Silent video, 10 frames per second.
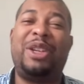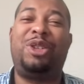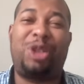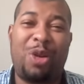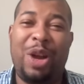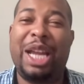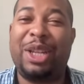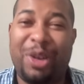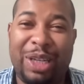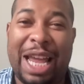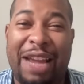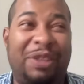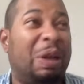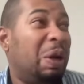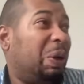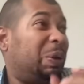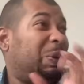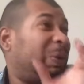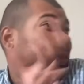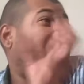enjoying your life,
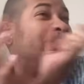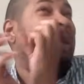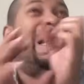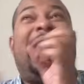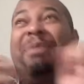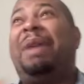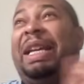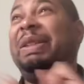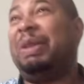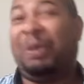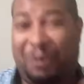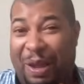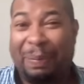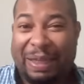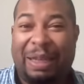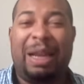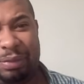I might look feminine.